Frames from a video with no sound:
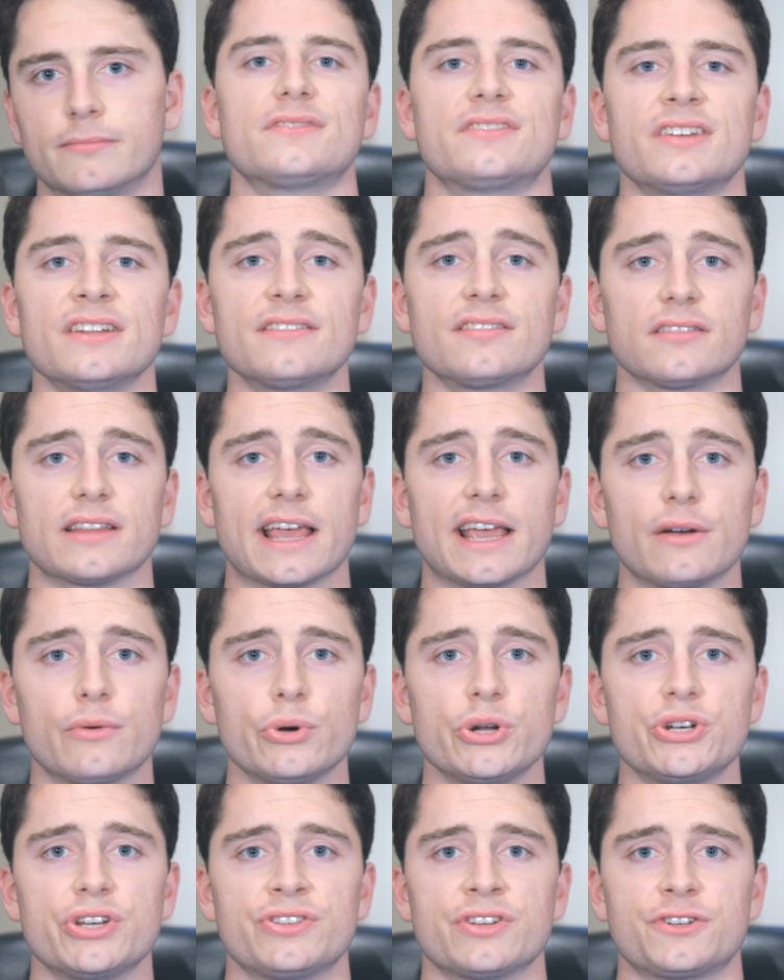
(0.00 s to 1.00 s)
Since
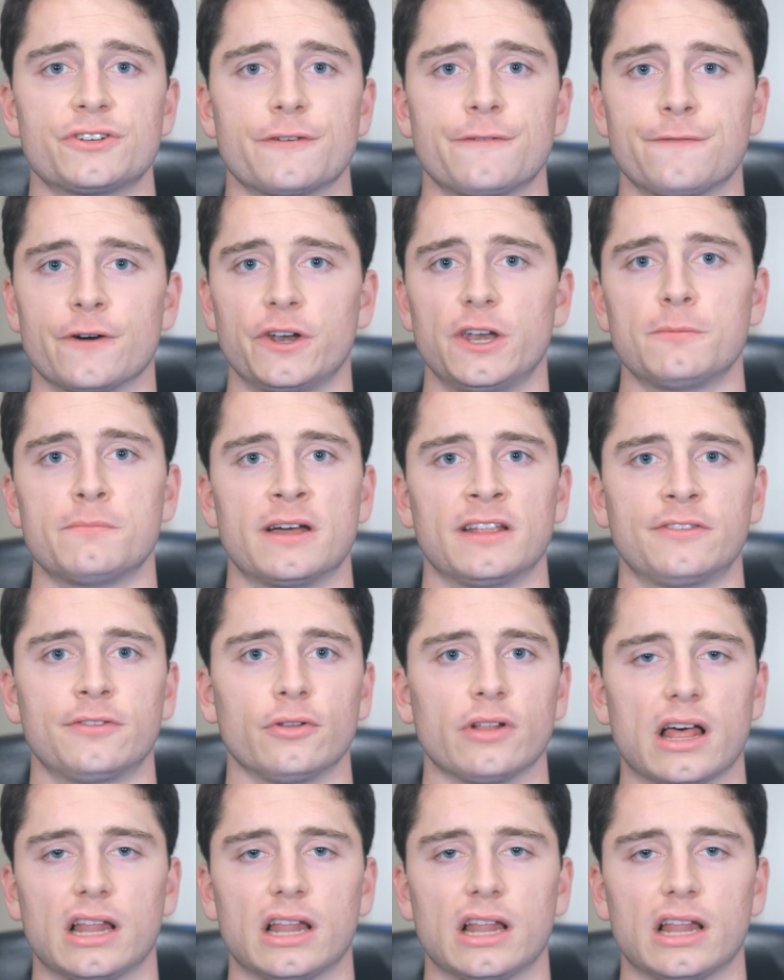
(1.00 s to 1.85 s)
language is such a fundamental